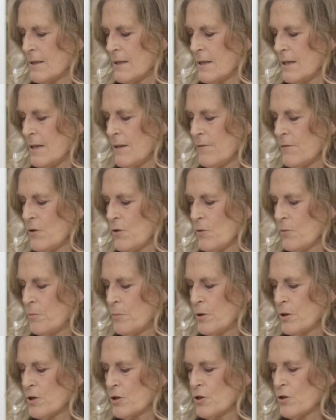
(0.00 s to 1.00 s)
if you
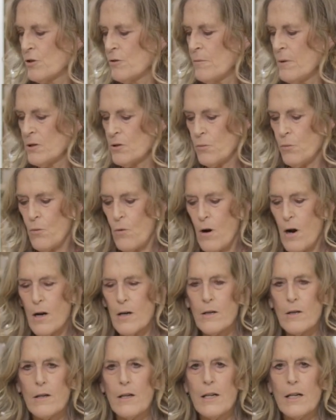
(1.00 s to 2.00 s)
put too much
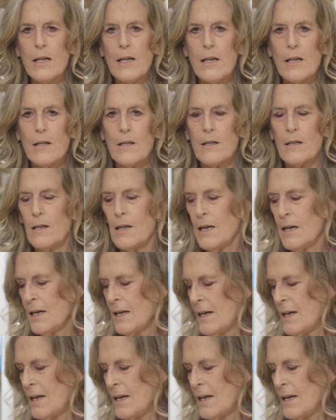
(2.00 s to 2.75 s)
water in here,